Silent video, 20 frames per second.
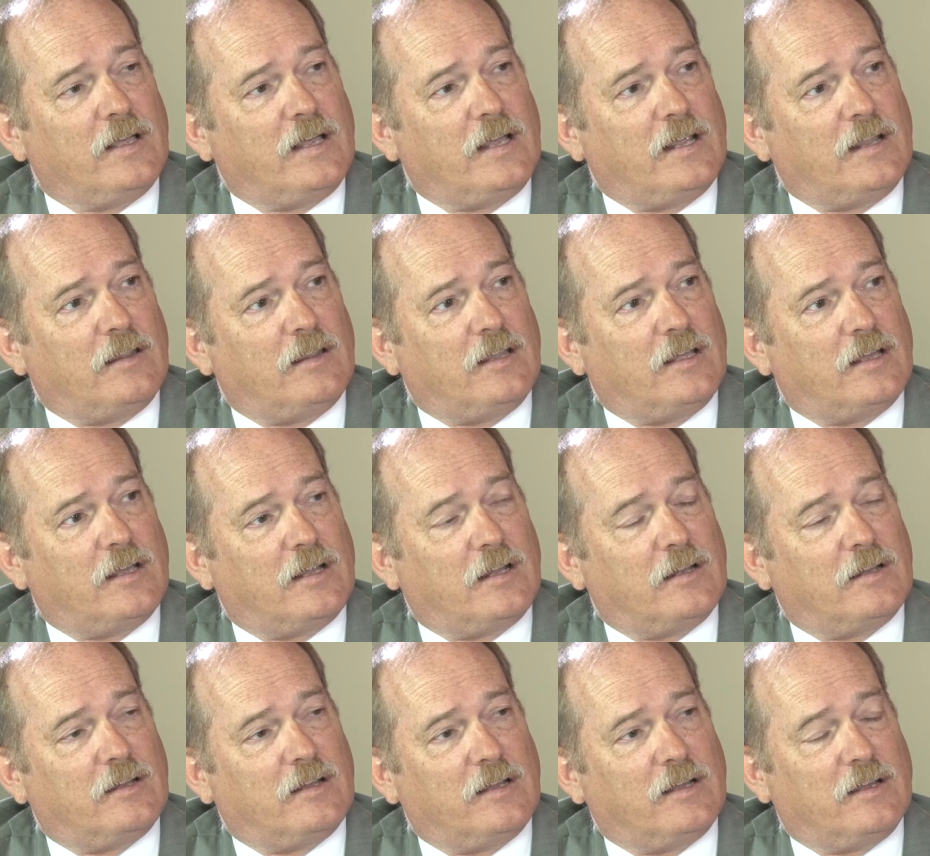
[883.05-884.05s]
And
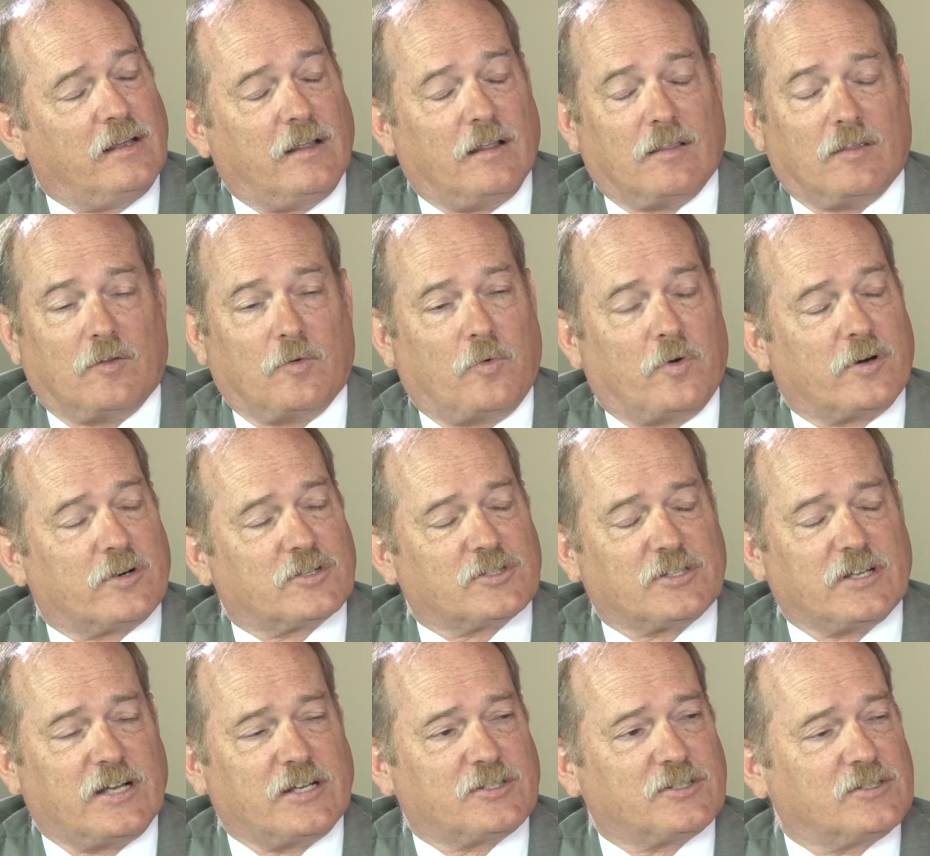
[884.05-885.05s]
then the work
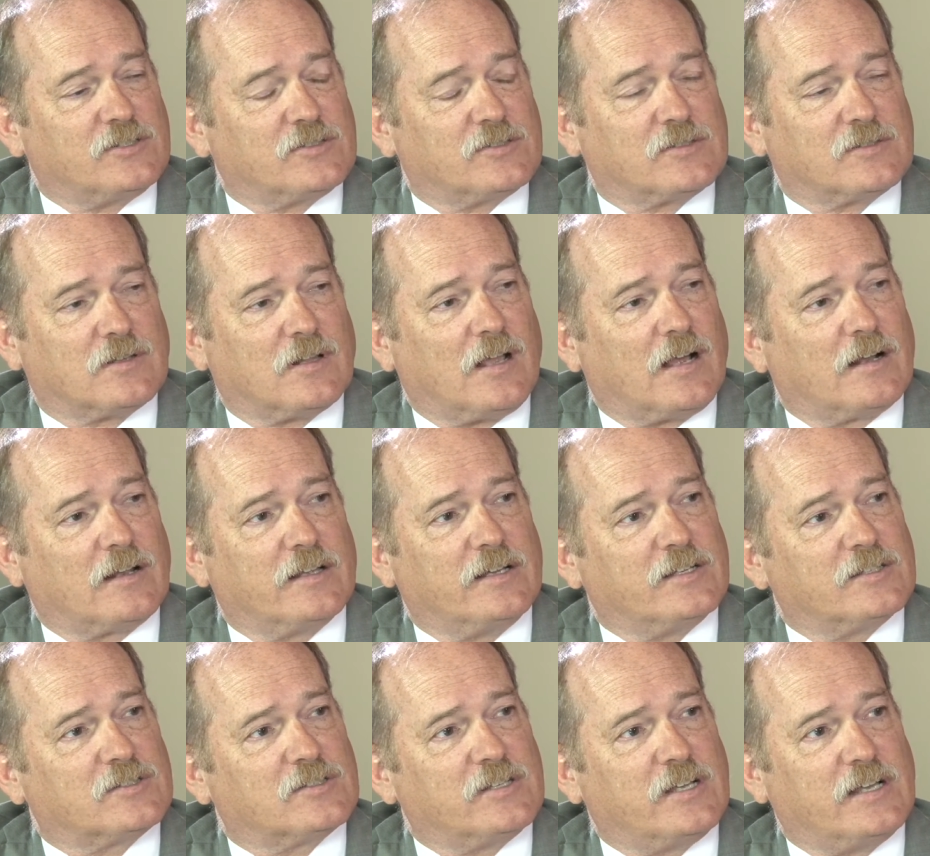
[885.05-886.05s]
sessions, like
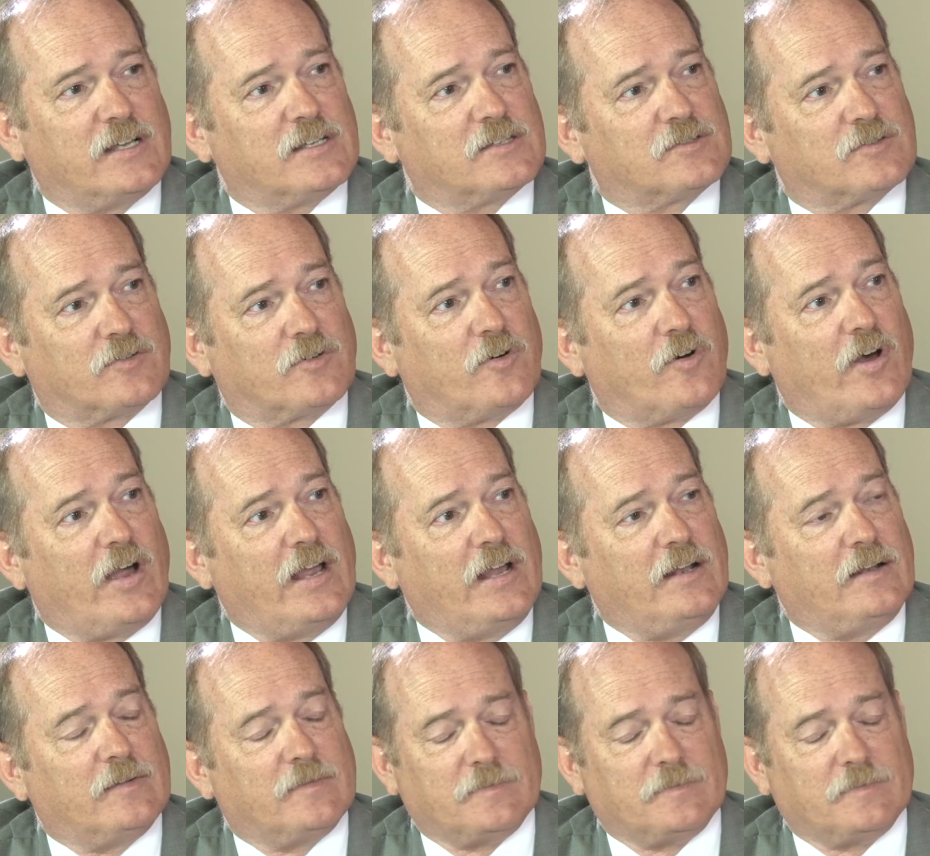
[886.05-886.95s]
Liz says, are great.